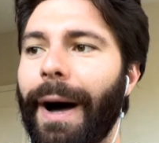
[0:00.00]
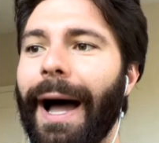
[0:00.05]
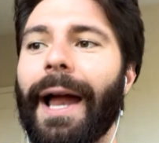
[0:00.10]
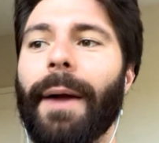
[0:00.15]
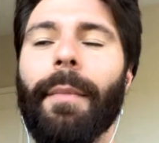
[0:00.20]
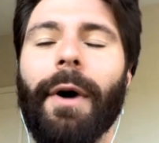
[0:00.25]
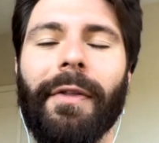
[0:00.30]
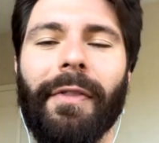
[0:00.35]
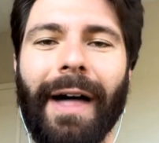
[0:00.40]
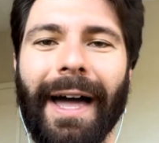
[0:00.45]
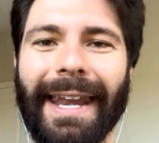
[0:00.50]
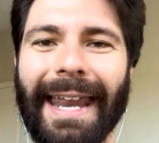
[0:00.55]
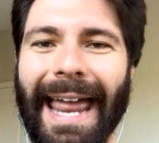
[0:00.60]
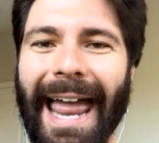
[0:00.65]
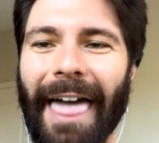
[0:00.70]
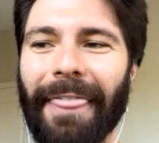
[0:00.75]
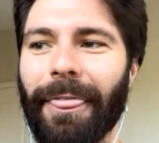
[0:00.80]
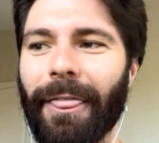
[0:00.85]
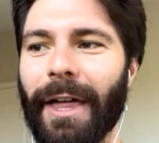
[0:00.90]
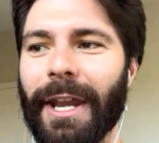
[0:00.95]
Buy them online
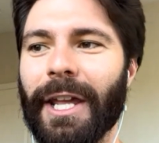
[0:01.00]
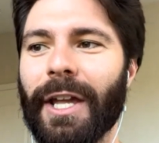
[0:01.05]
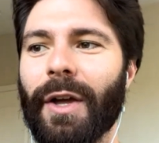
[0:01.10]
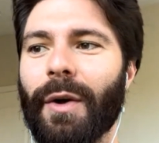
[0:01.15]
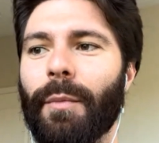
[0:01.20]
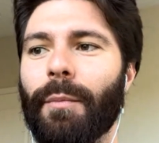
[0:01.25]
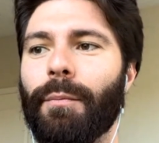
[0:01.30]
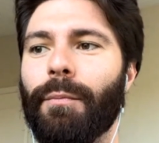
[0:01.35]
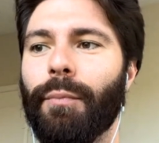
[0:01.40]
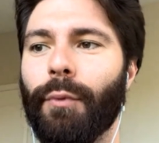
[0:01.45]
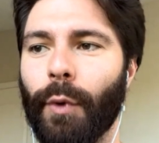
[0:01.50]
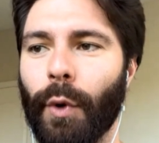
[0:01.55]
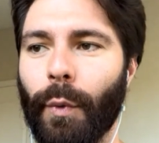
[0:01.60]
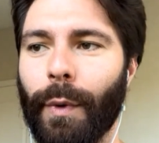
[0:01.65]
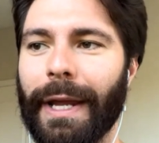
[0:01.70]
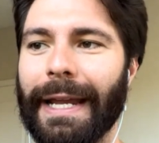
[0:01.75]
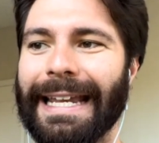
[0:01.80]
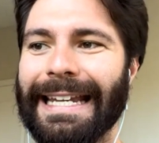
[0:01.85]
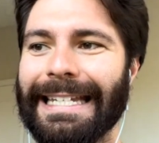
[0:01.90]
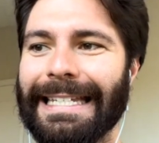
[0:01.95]
at
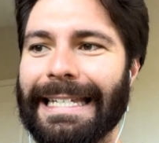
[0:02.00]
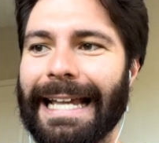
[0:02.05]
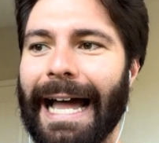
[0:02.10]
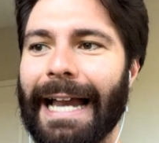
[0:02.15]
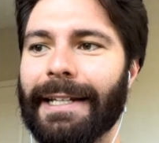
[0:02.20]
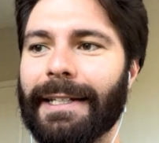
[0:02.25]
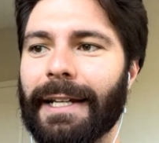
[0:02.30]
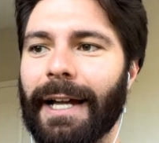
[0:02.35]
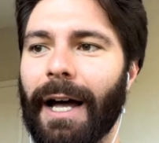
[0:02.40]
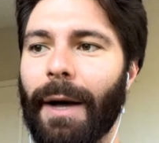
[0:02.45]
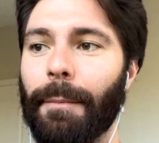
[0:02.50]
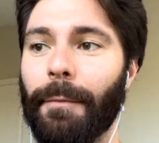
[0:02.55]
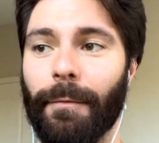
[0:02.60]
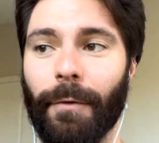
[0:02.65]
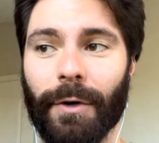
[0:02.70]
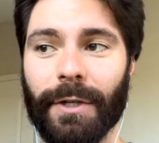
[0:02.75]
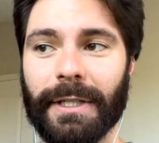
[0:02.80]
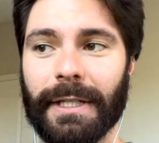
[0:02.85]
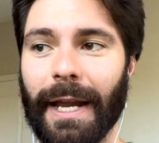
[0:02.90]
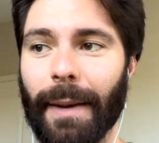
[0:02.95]
athleticbrewing.com.
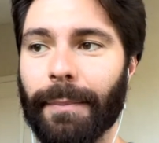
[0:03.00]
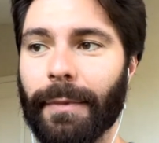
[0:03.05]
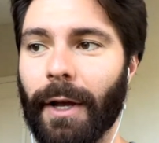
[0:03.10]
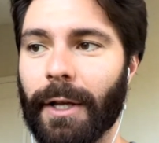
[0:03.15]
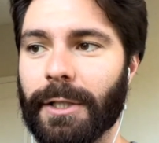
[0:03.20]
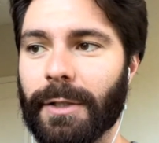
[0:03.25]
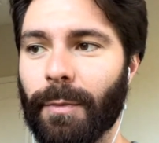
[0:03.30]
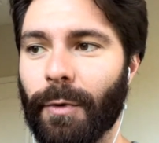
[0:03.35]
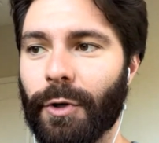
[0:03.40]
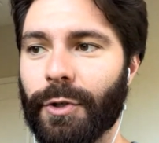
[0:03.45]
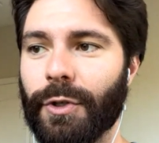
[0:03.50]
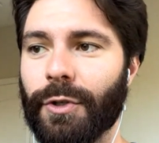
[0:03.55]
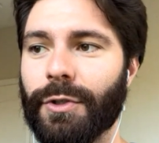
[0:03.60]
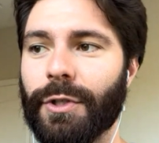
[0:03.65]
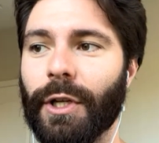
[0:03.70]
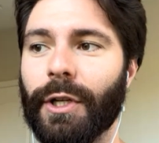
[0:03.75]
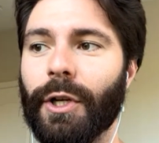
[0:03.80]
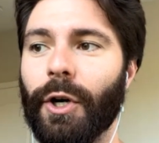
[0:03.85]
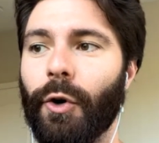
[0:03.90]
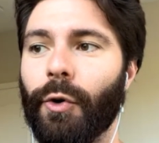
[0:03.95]
First time customers
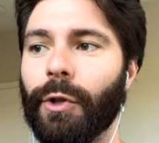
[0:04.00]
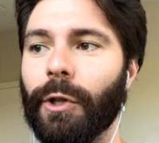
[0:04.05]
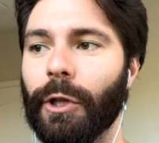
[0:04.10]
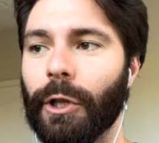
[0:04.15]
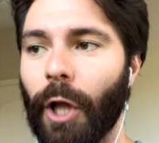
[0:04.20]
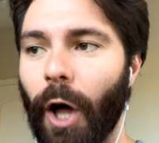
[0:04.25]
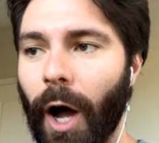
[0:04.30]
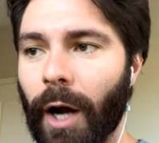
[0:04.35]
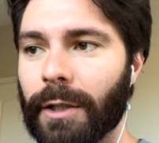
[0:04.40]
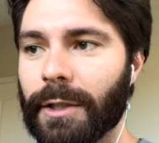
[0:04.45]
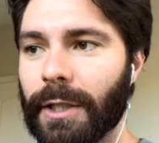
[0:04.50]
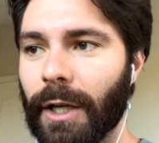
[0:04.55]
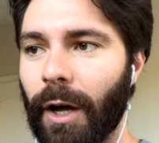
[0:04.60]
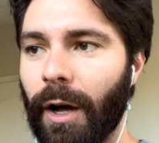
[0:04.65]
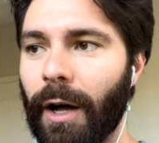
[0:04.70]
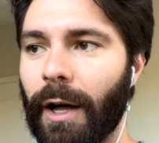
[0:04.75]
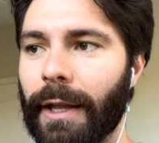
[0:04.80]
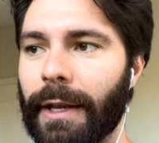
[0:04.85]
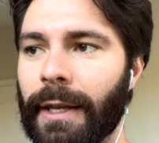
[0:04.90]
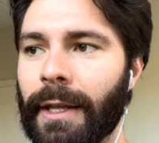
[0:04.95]
use the code locked
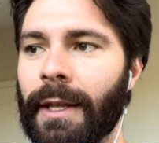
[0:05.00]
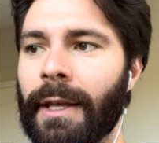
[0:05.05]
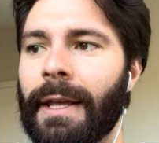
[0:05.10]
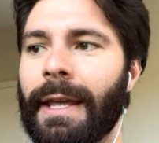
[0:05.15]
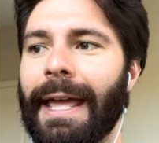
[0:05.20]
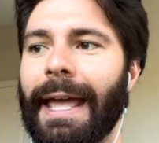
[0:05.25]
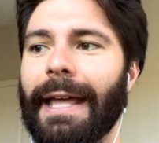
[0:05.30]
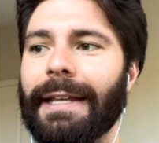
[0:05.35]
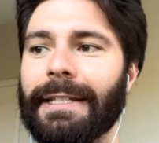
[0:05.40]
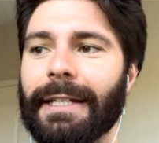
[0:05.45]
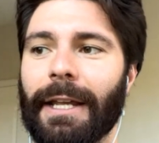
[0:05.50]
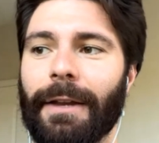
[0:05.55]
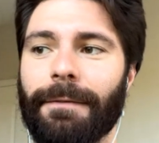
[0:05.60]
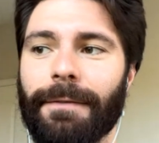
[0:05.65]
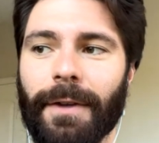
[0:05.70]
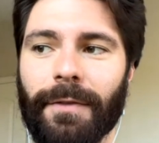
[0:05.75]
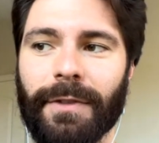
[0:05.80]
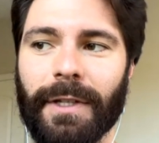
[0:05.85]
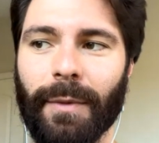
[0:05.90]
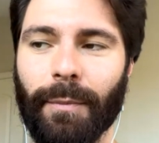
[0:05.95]
on to
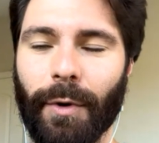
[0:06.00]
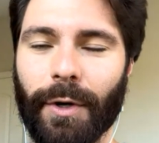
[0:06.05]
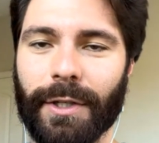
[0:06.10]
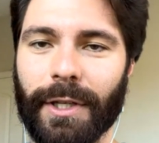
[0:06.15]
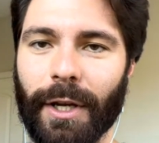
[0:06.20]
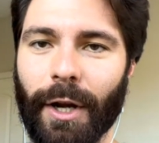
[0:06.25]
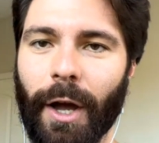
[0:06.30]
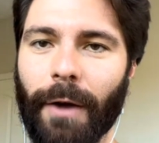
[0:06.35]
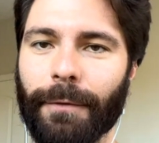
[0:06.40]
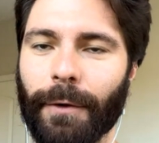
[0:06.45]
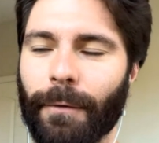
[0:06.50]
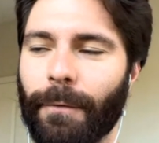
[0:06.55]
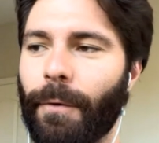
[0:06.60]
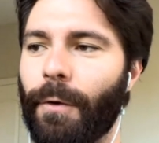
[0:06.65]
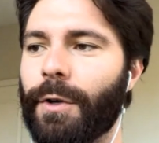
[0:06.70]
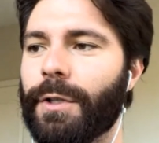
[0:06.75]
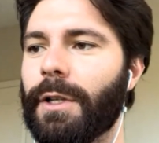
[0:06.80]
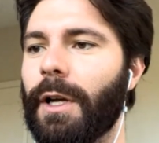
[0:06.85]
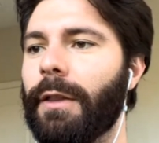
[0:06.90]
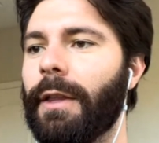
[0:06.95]
get 15% off your
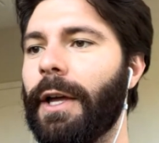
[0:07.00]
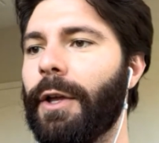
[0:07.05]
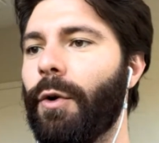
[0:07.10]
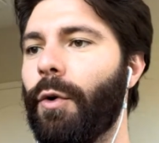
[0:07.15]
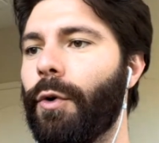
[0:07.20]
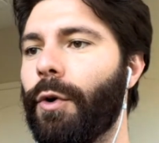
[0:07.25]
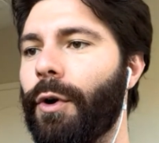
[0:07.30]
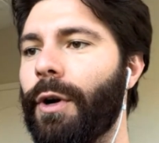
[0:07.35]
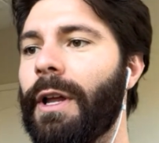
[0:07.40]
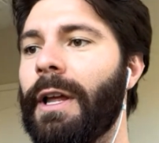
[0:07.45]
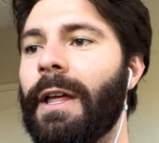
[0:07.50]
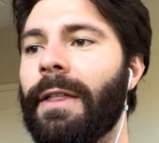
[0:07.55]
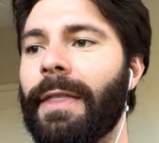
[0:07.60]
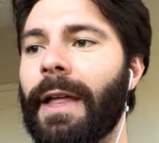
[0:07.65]
first online order.